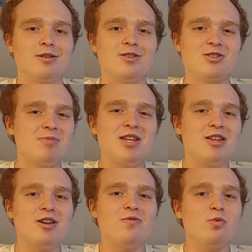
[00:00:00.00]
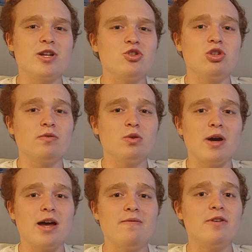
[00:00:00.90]
Speaking of which, if
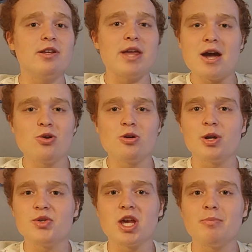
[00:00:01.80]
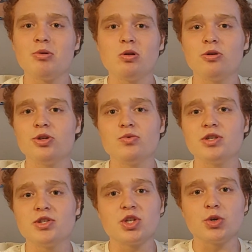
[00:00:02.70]
you have a counterexample or you
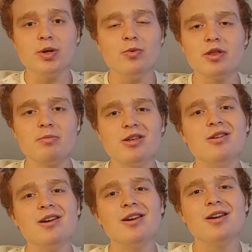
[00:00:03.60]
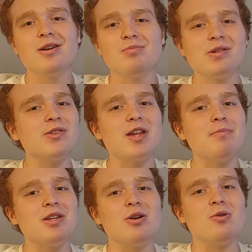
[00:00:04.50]
disagree with me, please
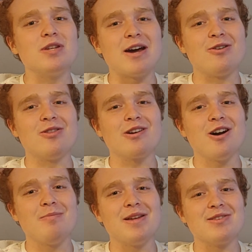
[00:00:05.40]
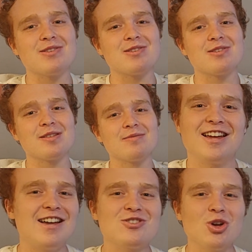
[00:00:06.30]
let me know down in the comments.
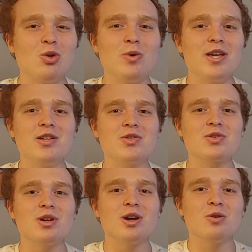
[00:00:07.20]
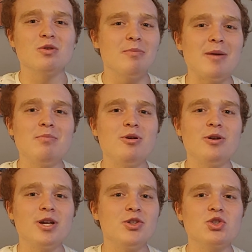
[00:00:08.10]
As always,
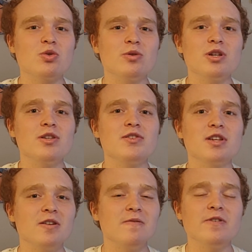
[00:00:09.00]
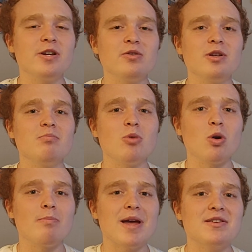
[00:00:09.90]
remember history is infinitely
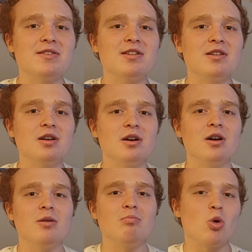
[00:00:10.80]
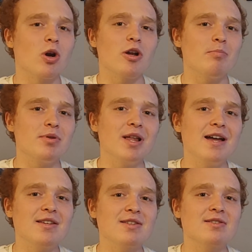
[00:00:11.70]
more messy, more
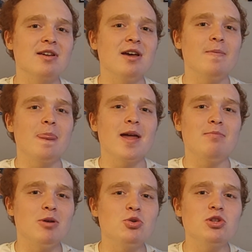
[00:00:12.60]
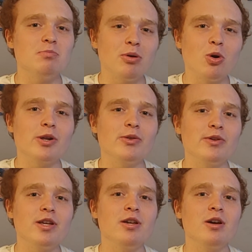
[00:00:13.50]
complex, and most
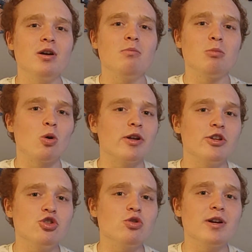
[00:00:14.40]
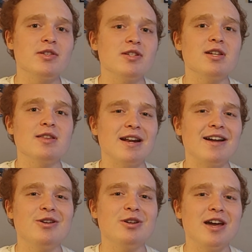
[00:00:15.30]
importantly, more interesting than
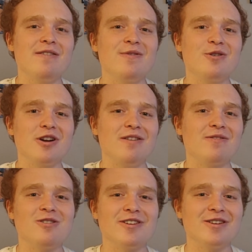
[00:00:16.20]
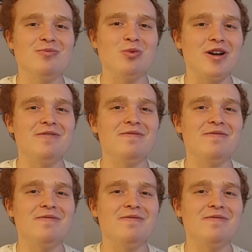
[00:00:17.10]
I could ever cover in one